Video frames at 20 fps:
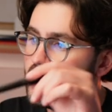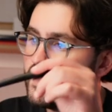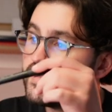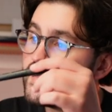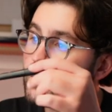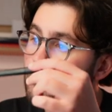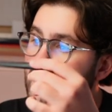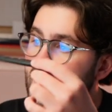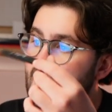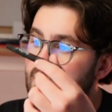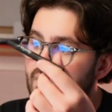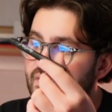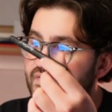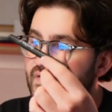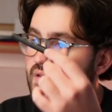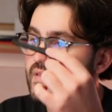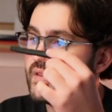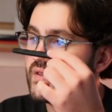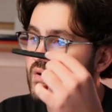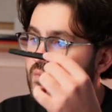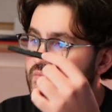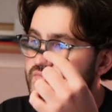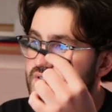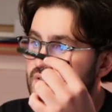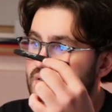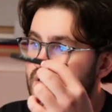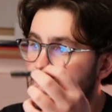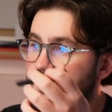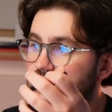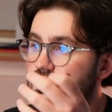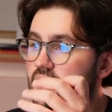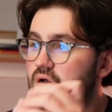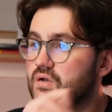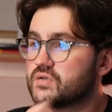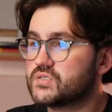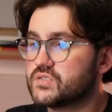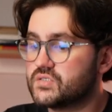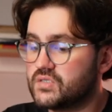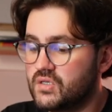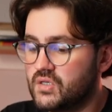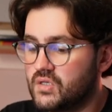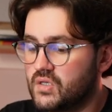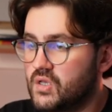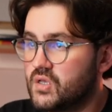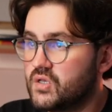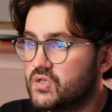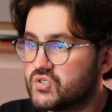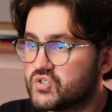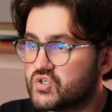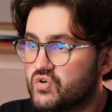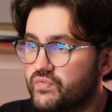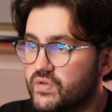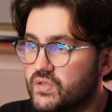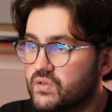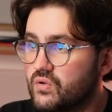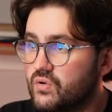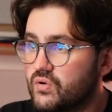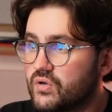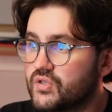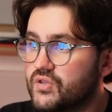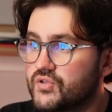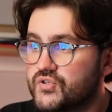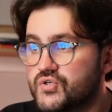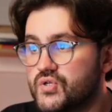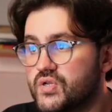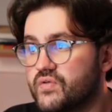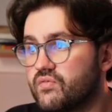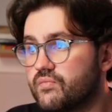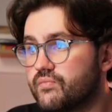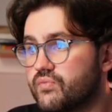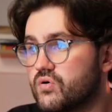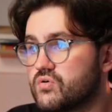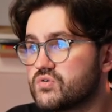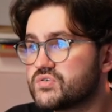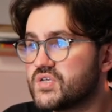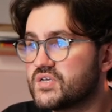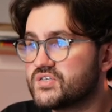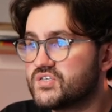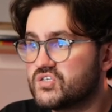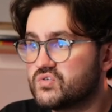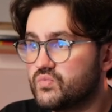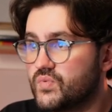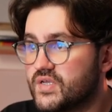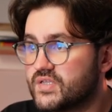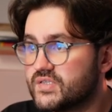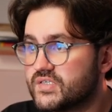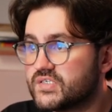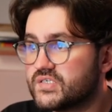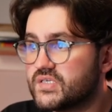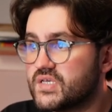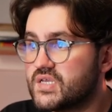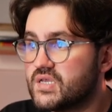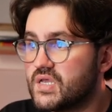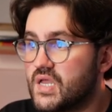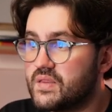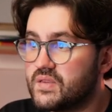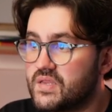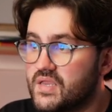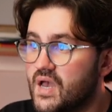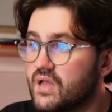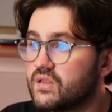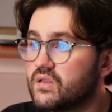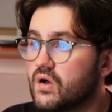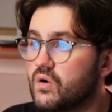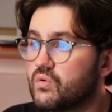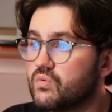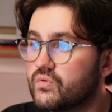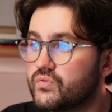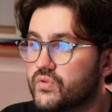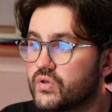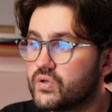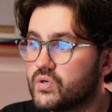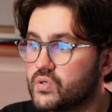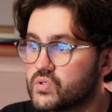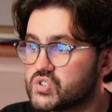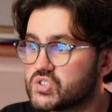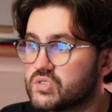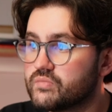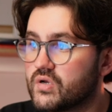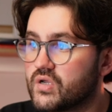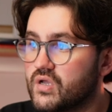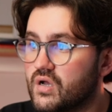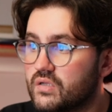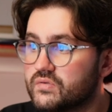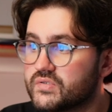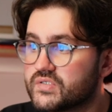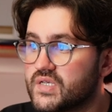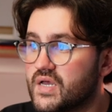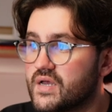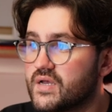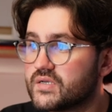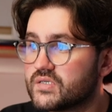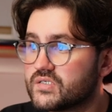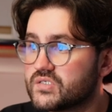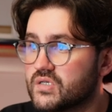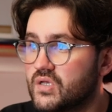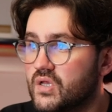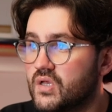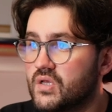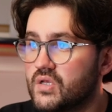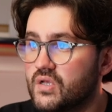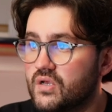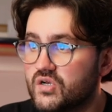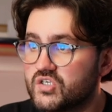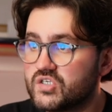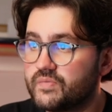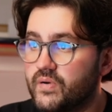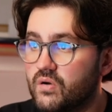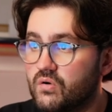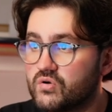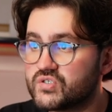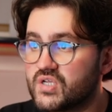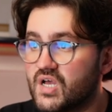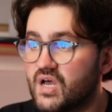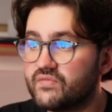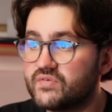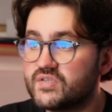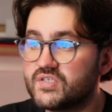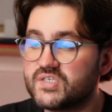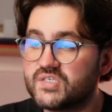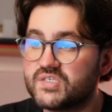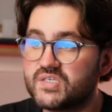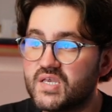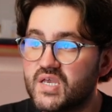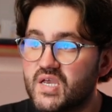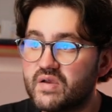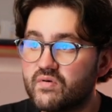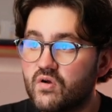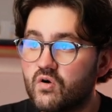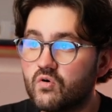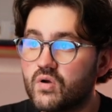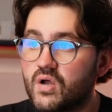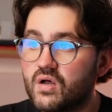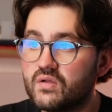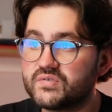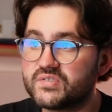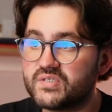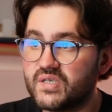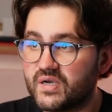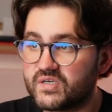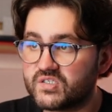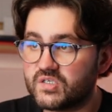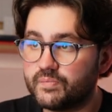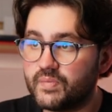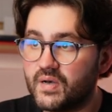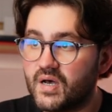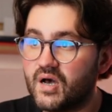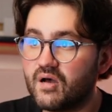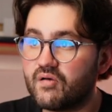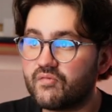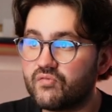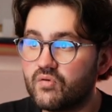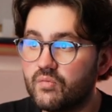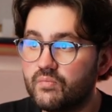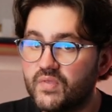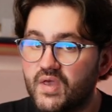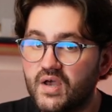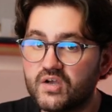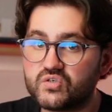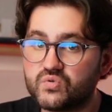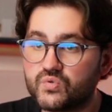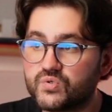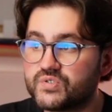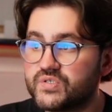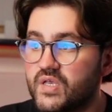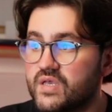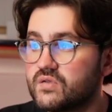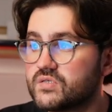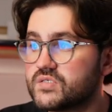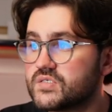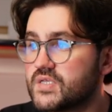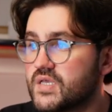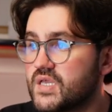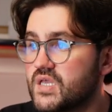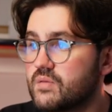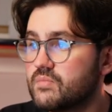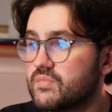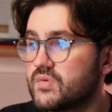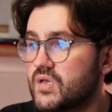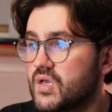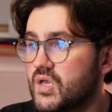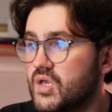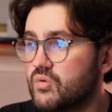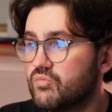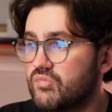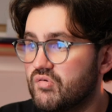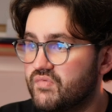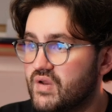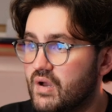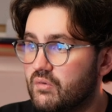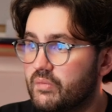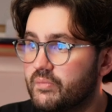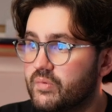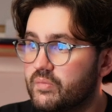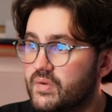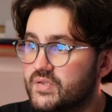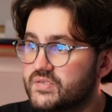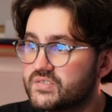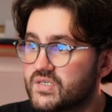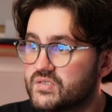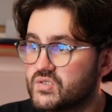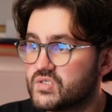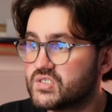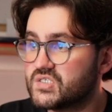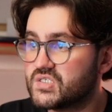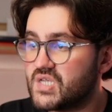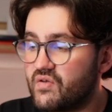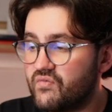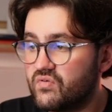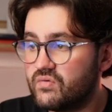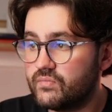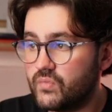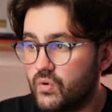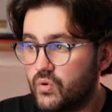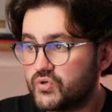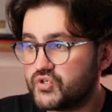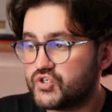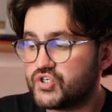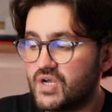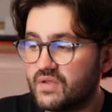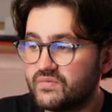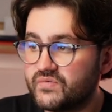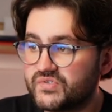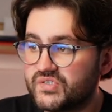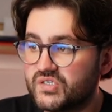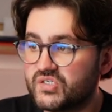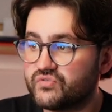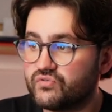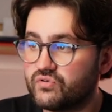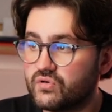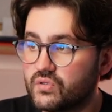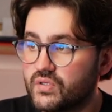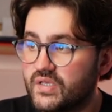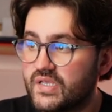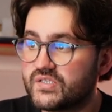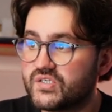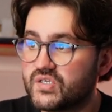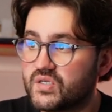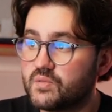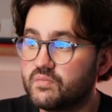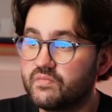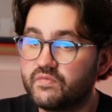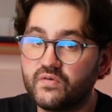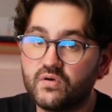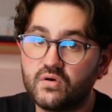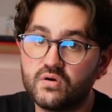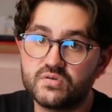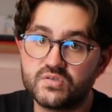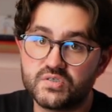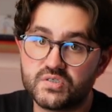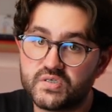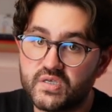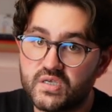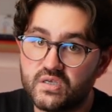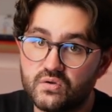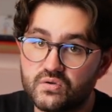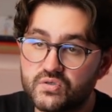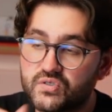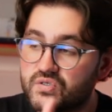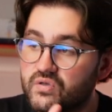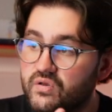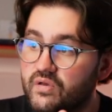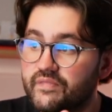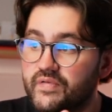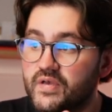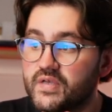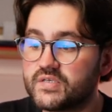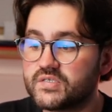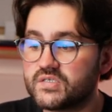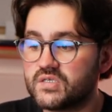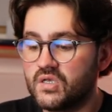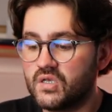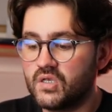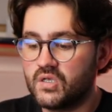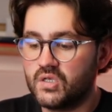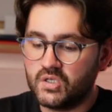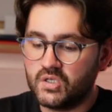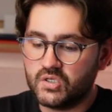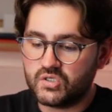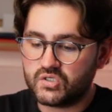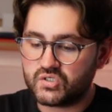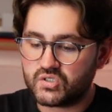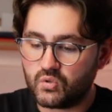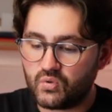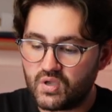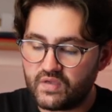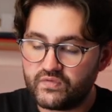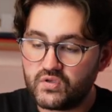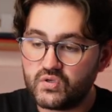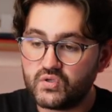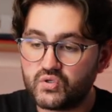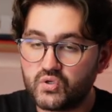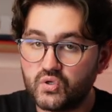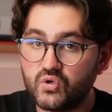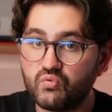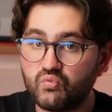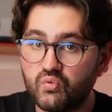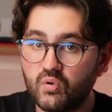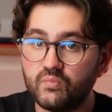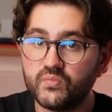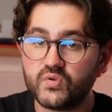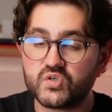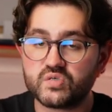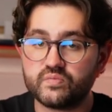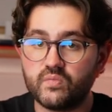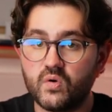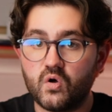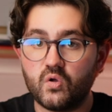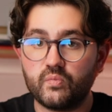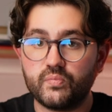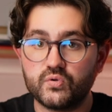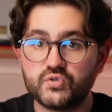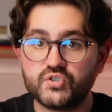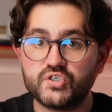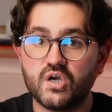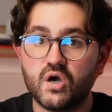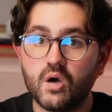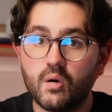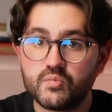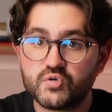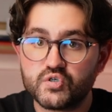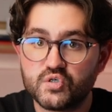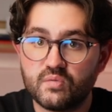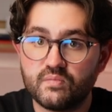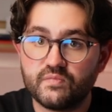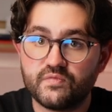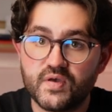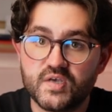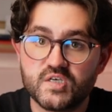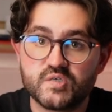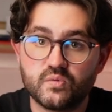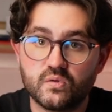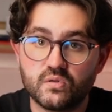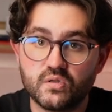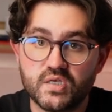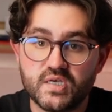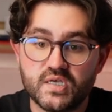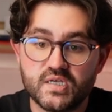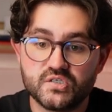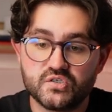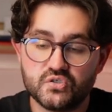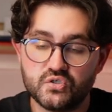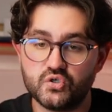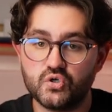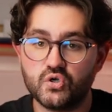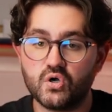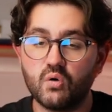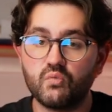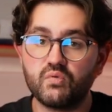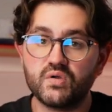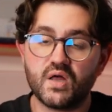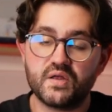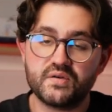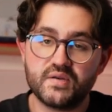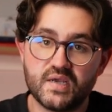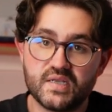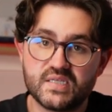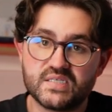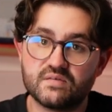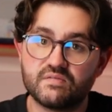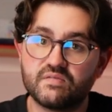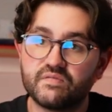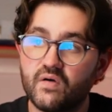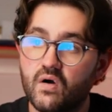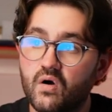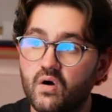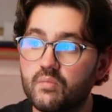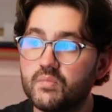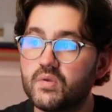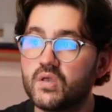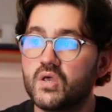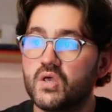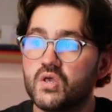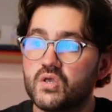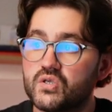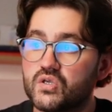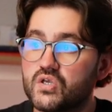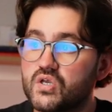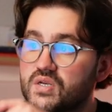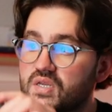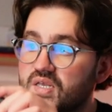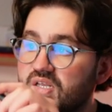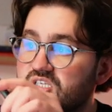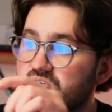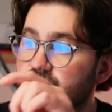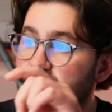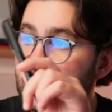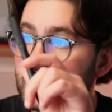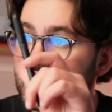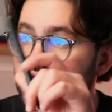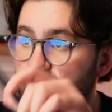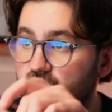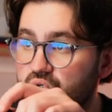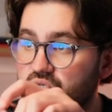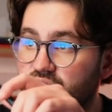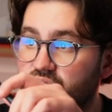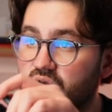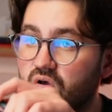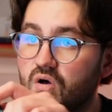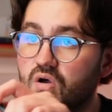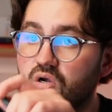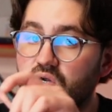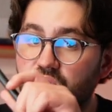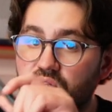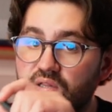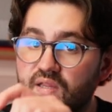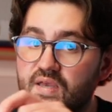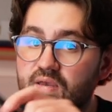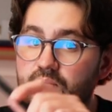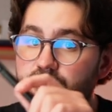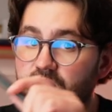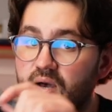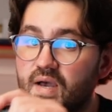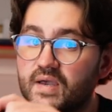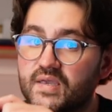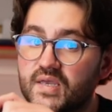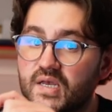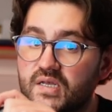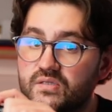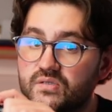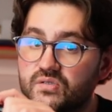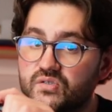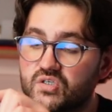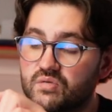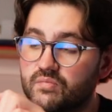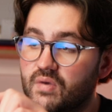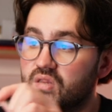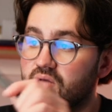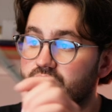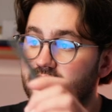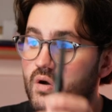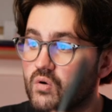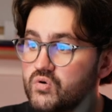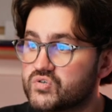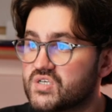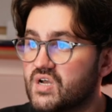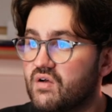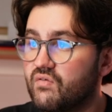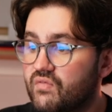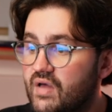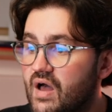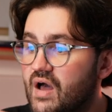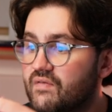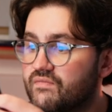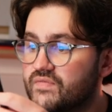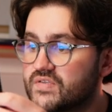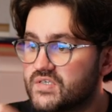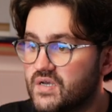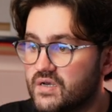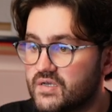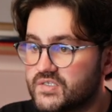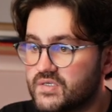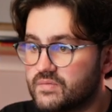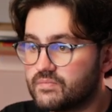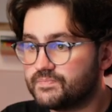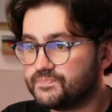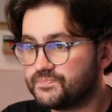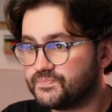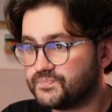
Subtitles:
Then again, we finally come to lead lost. So if we look at the two different processes, we can see in yellow the customer contacts. As opposed to having 0 contacts apart from the actual sales team, we've now implemented 7 more chances for a lead to convert and see your service. So if you do run the small budget option on Facebook leads and you go with that native form, you need to make sure you've got a clear back end to make the most out of that advertising.